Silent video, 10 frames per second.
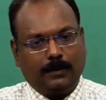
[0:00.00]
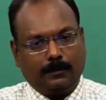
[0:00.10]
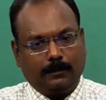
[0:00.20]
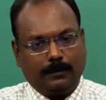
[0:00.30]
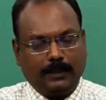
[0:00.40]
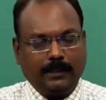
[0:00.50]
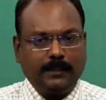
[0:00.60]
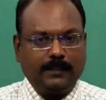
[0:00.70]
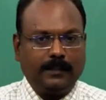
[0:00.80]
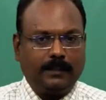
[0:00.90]
So, in
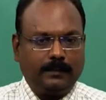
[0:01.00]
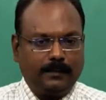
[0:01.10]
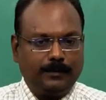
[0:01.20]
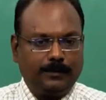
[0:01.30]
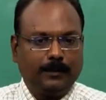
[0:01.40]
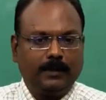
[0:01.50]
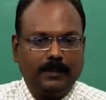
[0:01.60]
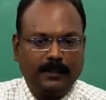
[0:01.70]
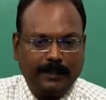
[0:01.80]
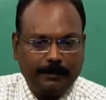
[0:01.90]
this case since you are
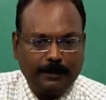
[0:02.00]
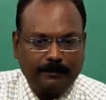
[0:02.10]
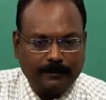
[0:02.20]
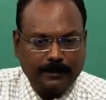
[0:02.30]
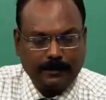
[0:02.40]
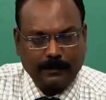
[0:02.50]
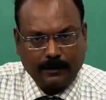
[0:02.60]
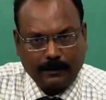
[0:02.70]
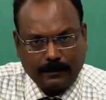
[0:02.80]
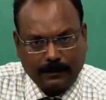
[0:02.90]
the neighbor for
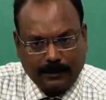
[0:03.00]
uh,